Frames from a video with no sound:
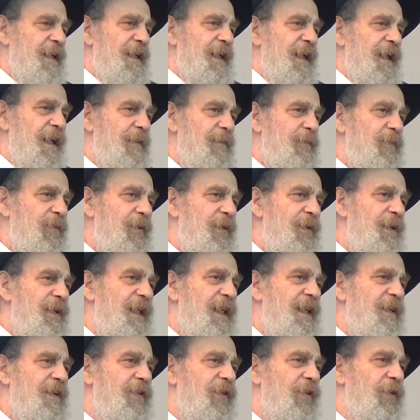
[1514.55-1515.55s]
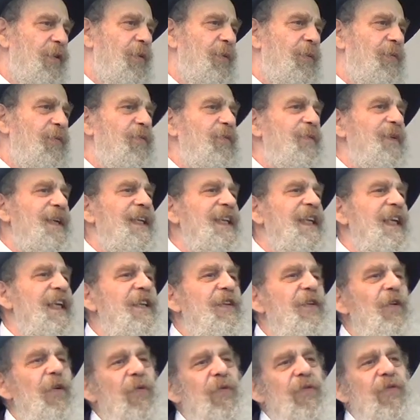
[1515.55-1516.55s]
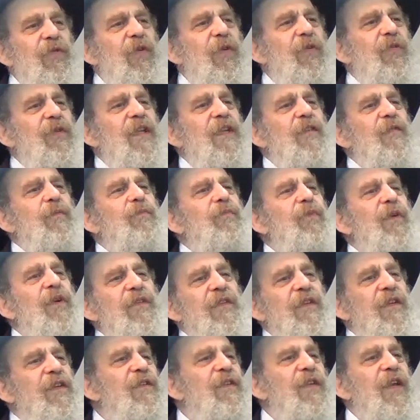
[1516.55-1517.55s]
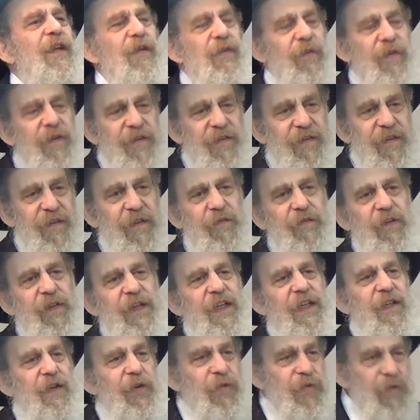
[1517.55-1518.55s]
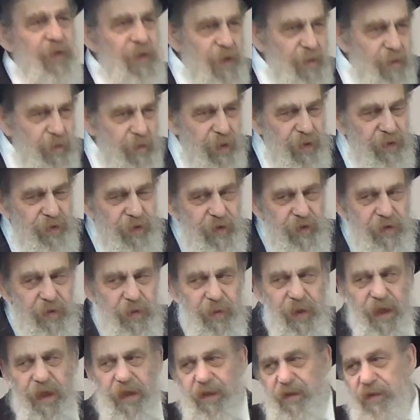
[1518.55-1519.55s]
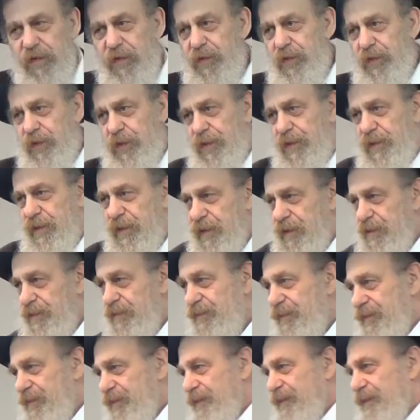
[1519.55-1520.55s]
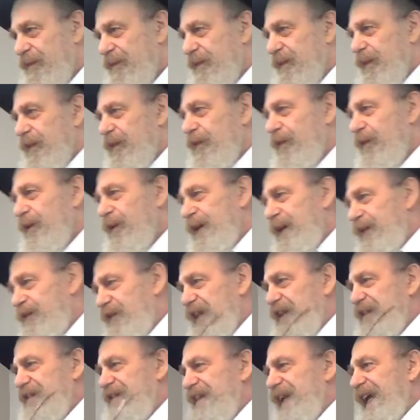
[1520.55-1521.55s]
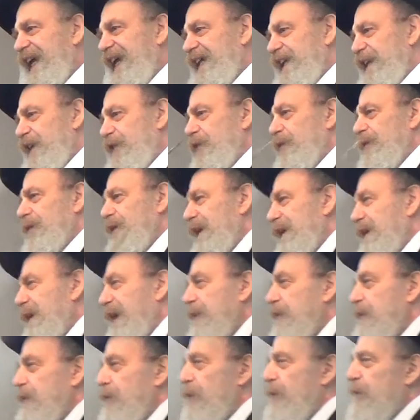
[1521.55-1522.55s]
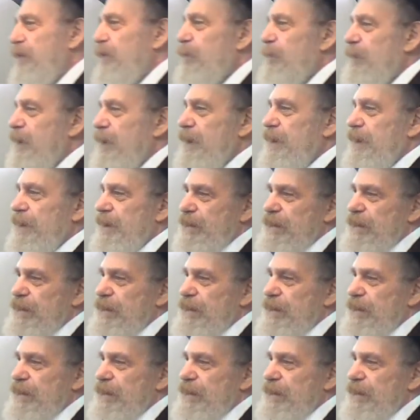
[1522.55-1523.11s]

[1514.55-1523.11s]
are born in homes where they don't know this Pasuk Teira Tziva, they don't know the Pasuk Shema Yisrael. Or if they say it, they don't know its meaning.